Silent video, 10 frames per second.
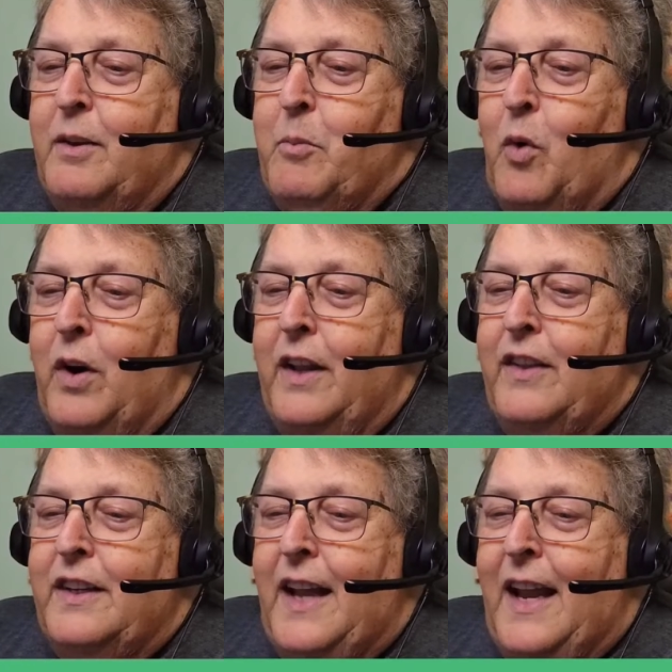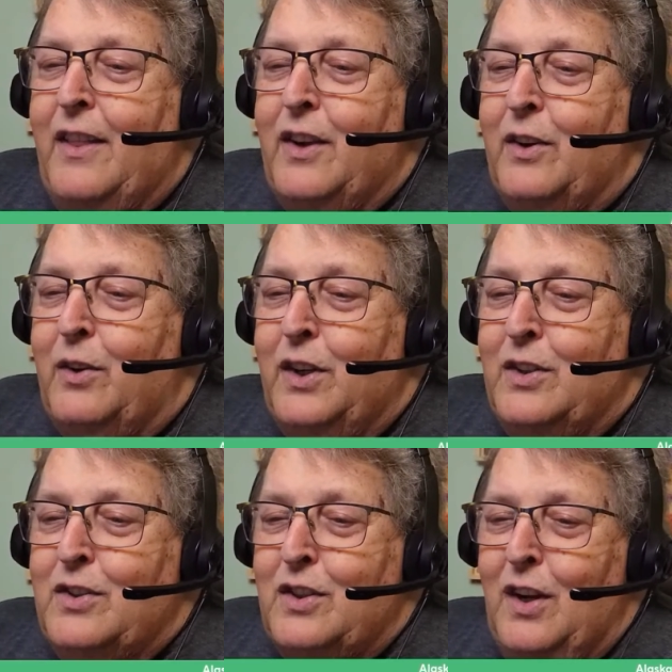morning the day of the
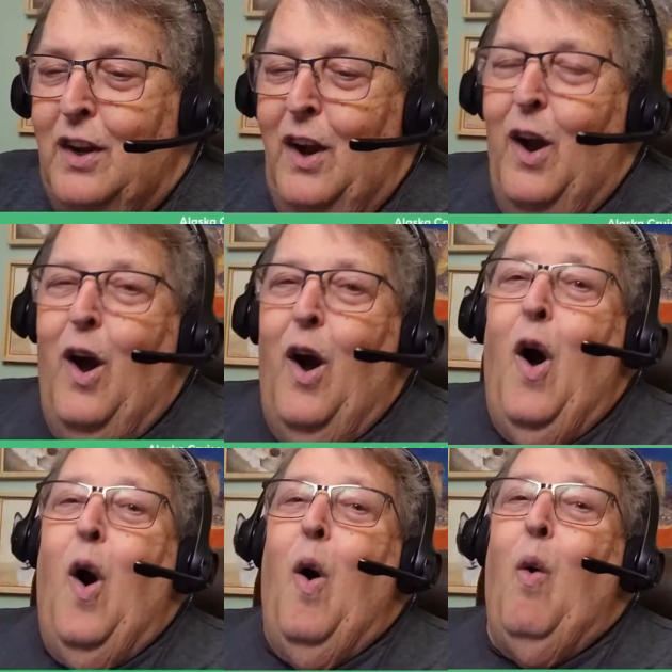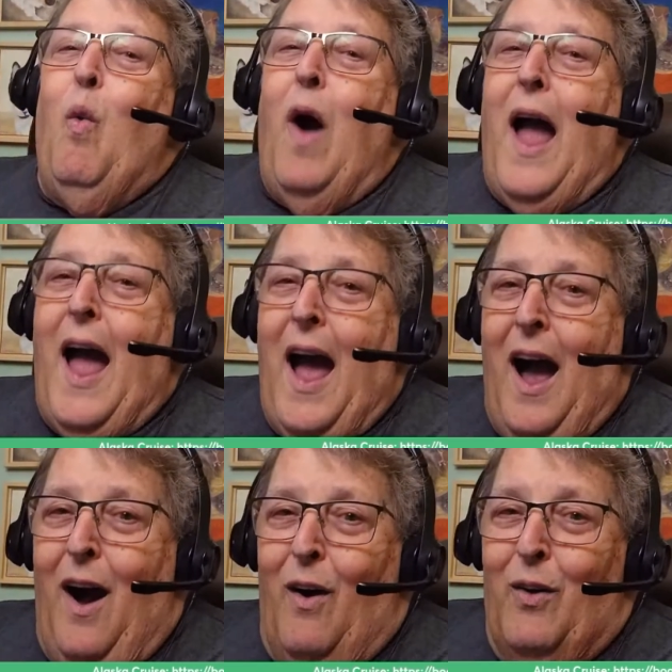cruise.
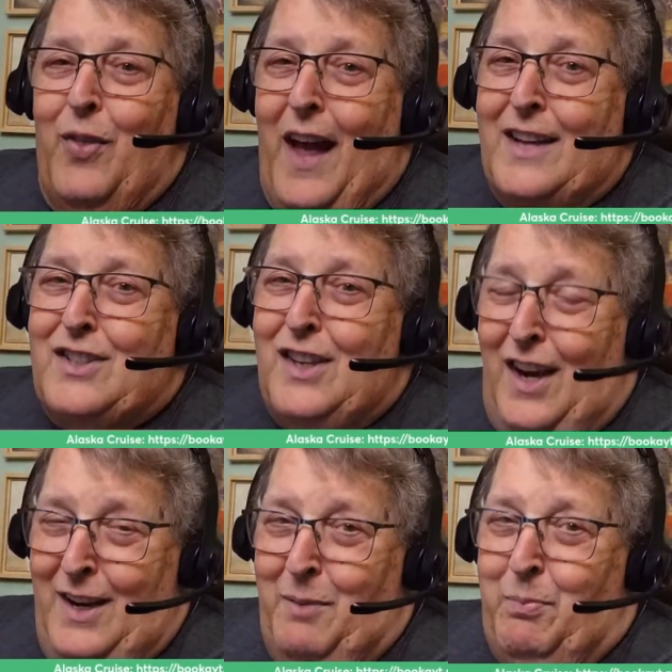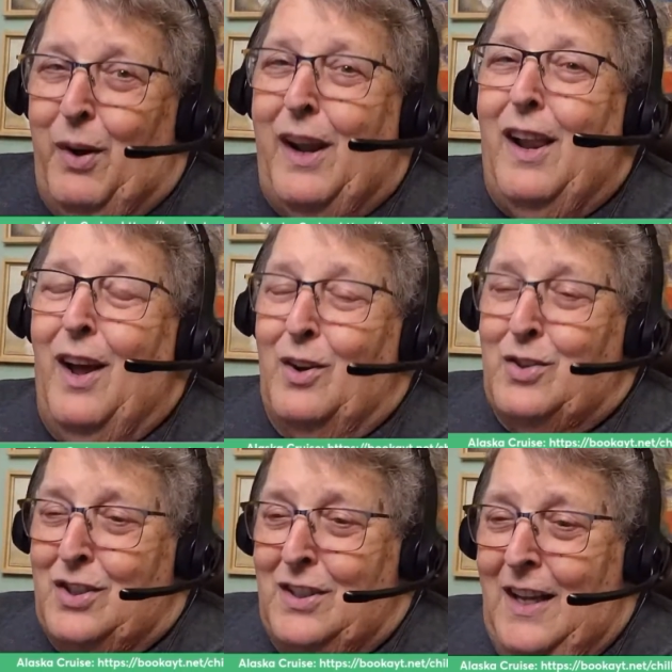Wow, that's cutting it pretty
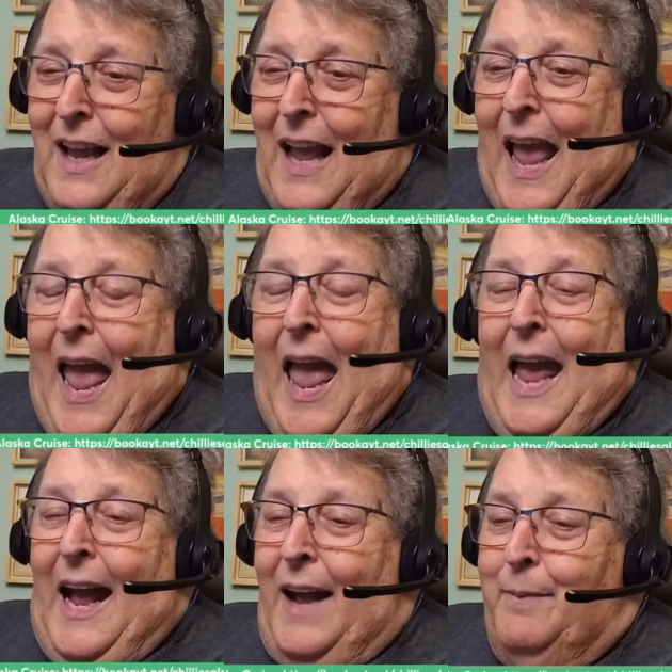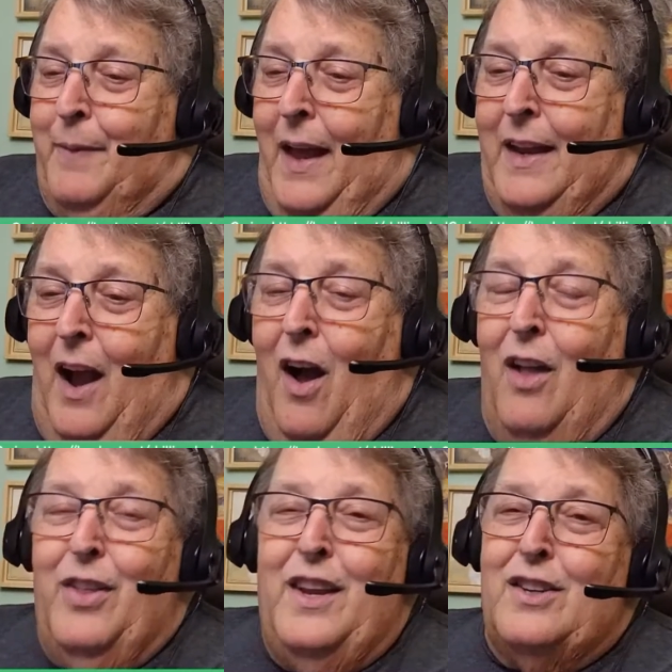close. All
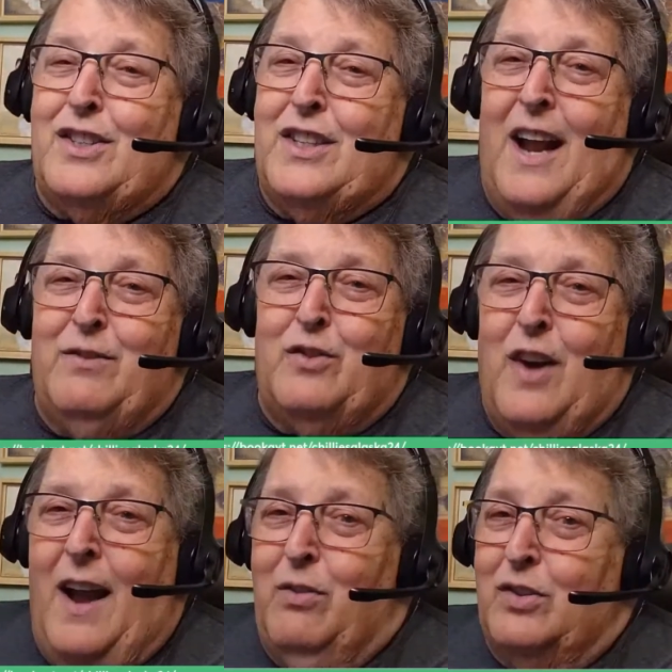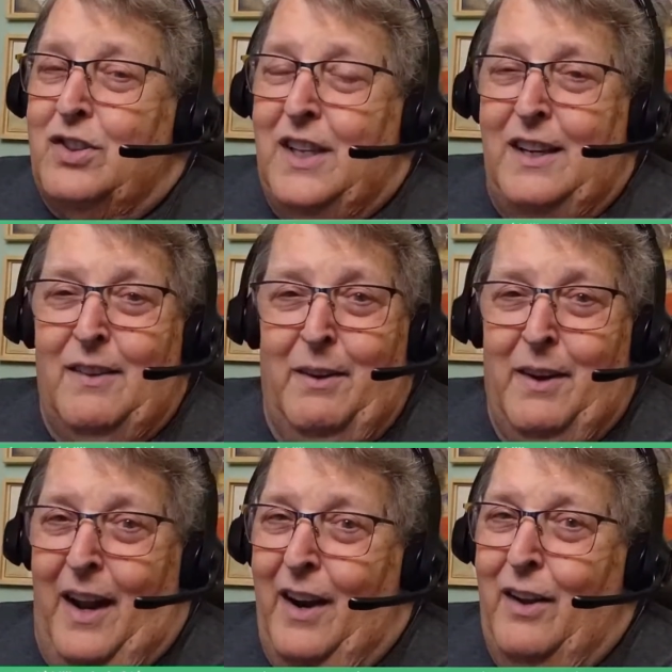the years that I've traveled, Steve,
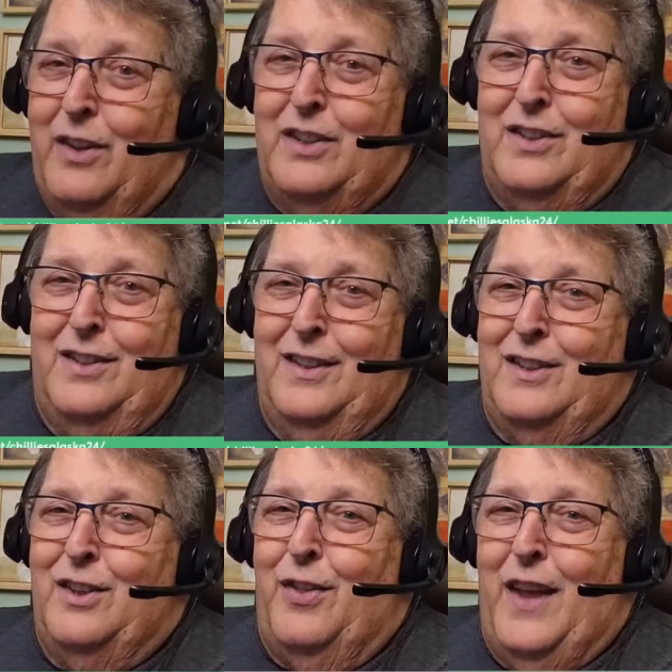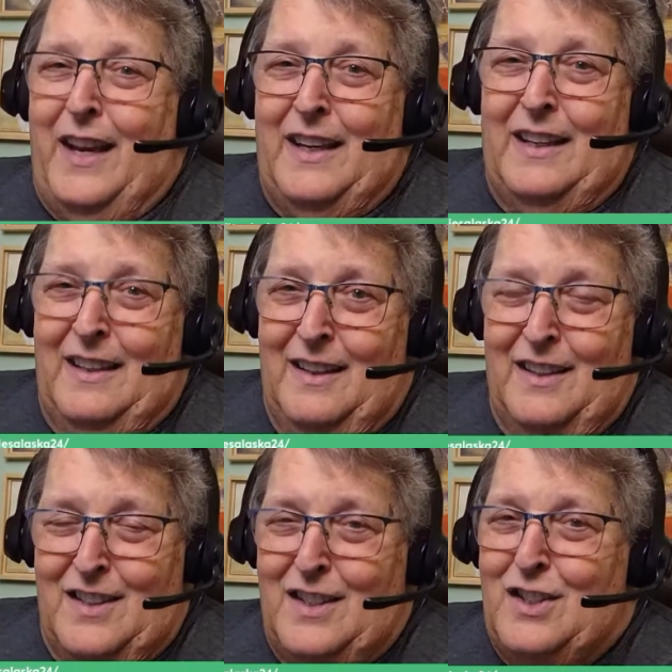I know that you're thinking,
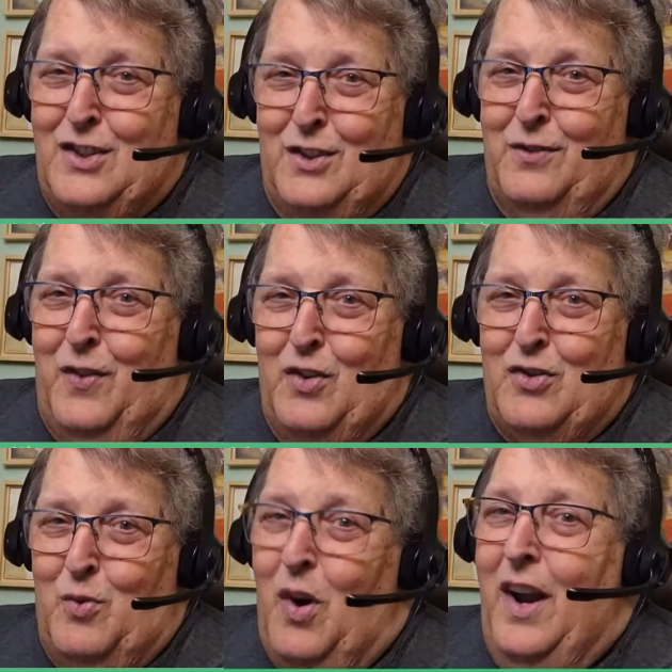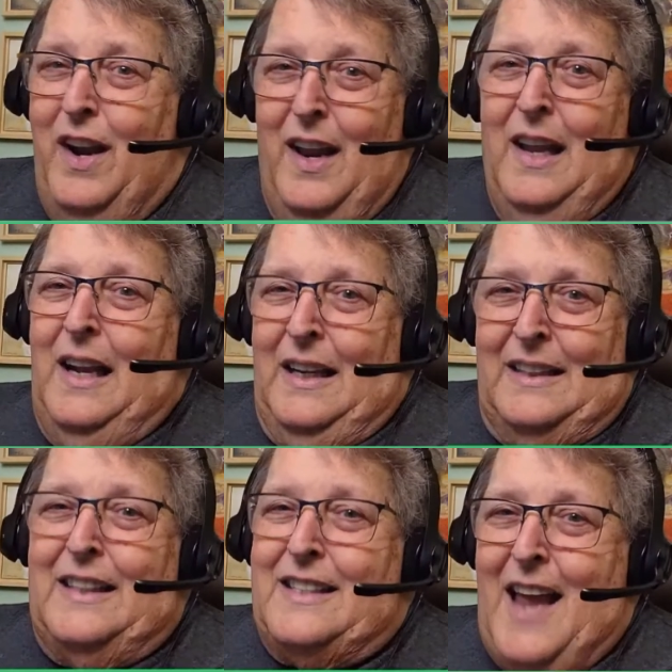because this is your first one,
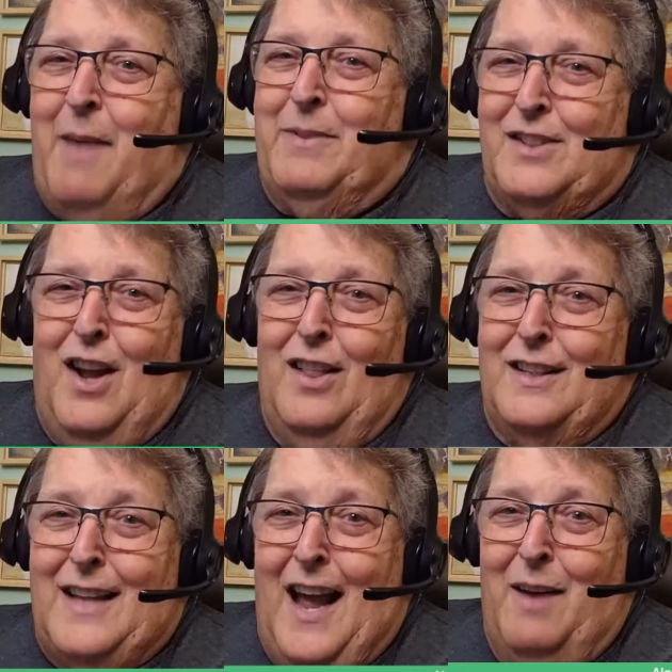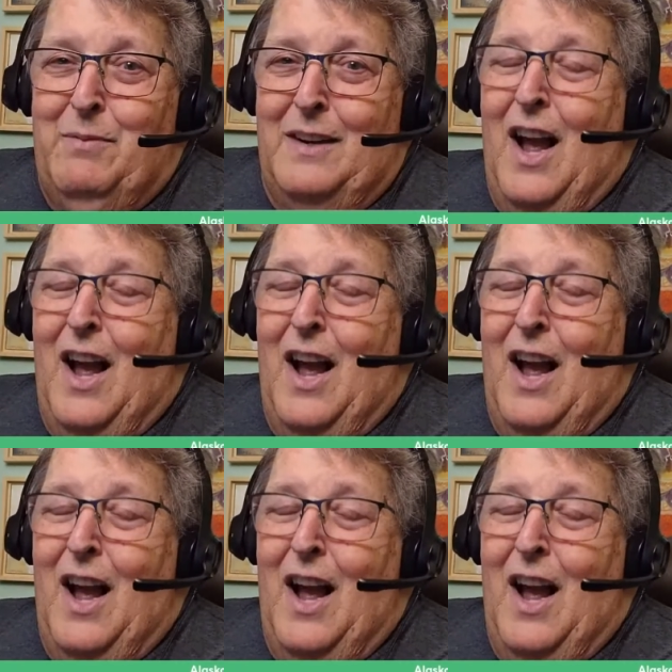that this happens all the time.